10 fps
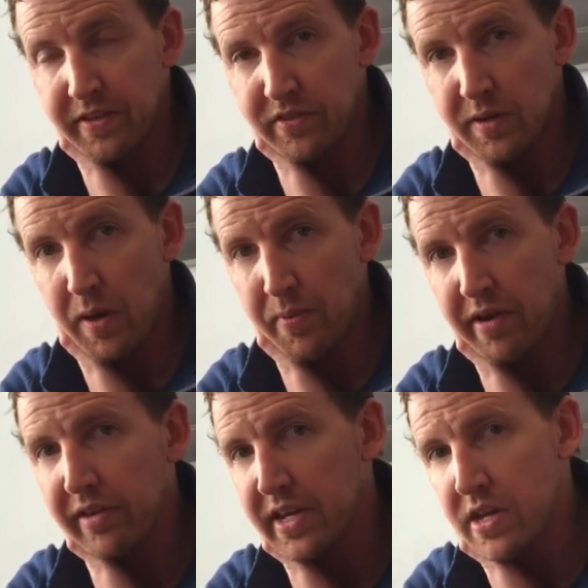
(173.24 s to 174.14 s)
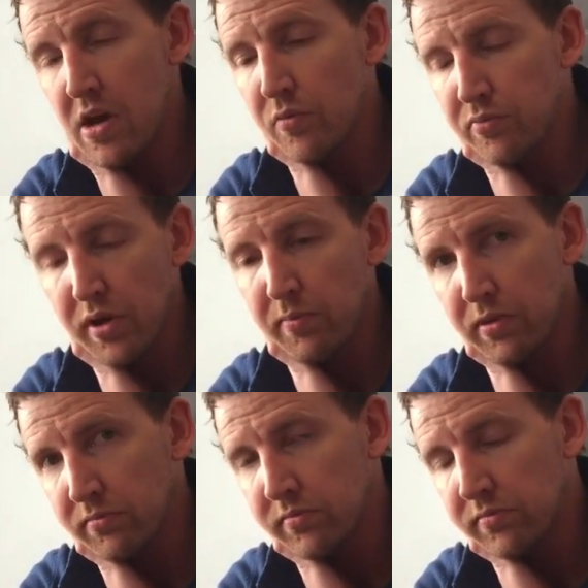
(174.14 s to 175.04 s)
it's an, apparently a known
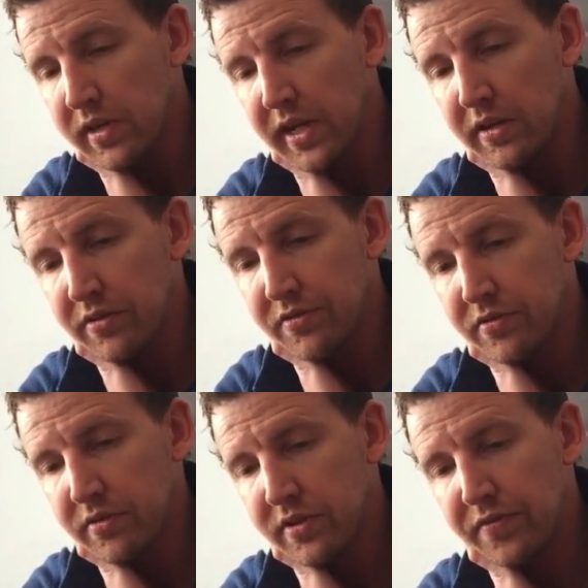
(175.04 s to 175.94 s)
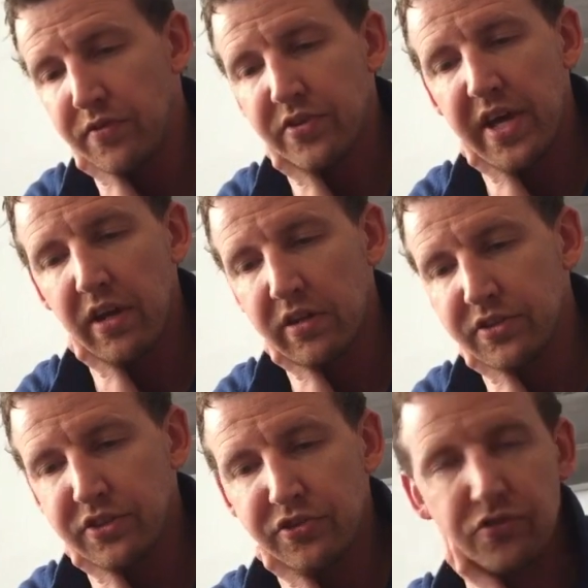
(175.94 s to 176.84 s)
problem, and different
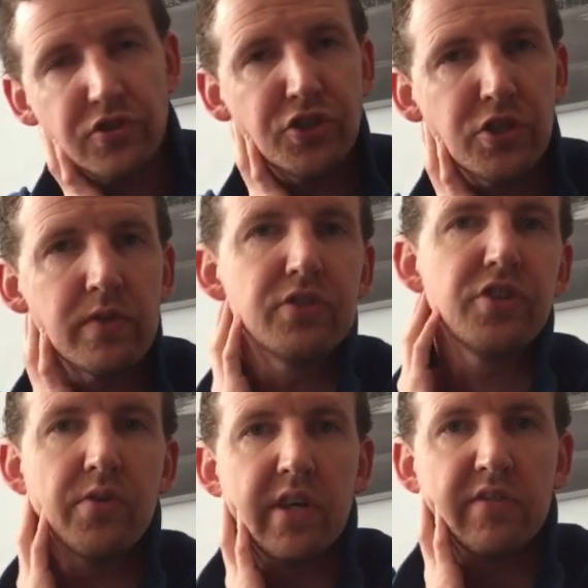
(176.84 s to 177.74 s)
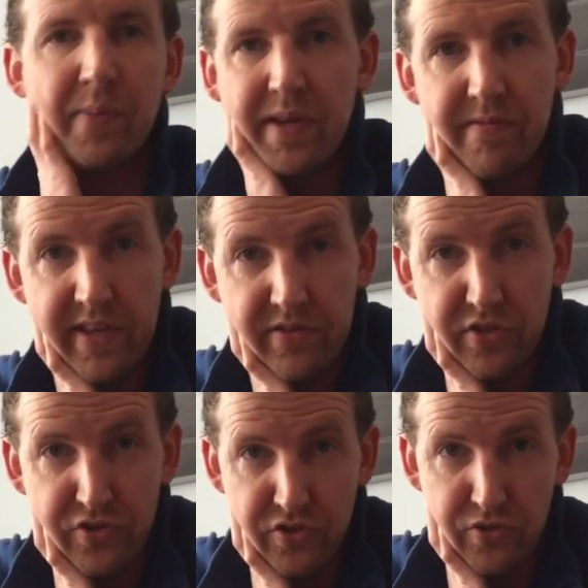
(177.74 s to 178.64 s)
technologies such as Schuler tuning have been
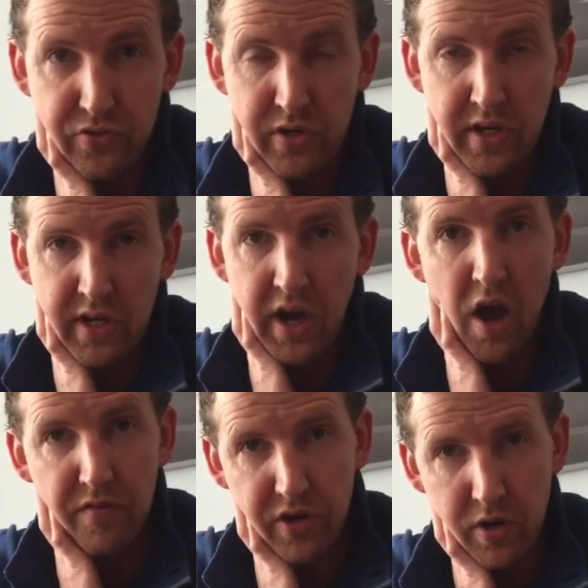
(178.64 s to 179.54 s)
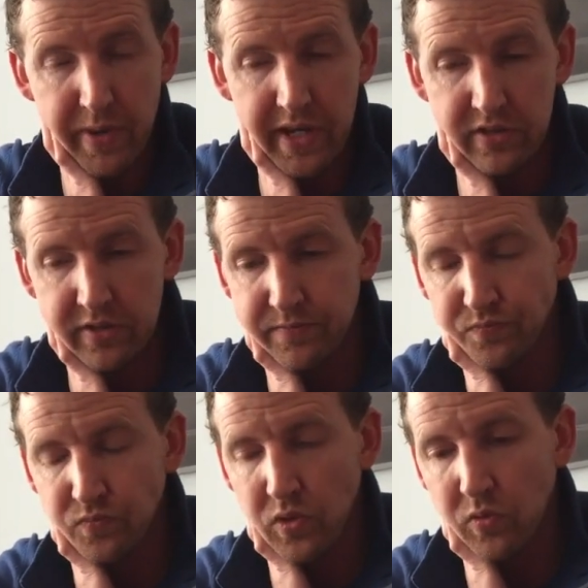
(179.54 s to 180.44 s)
invented to overcome it.
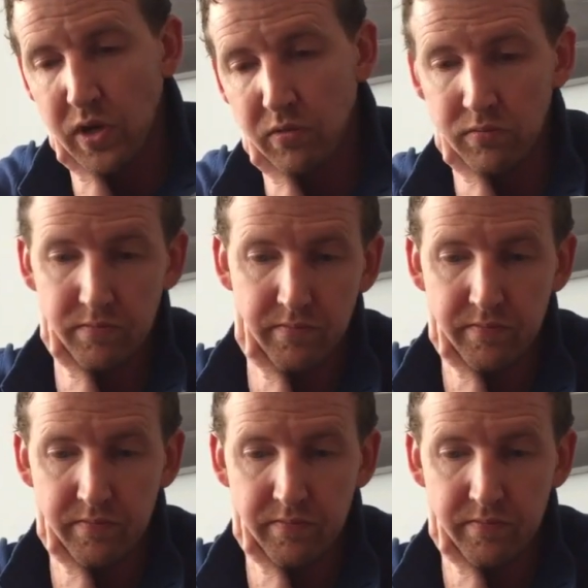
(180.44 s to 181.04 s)
Well,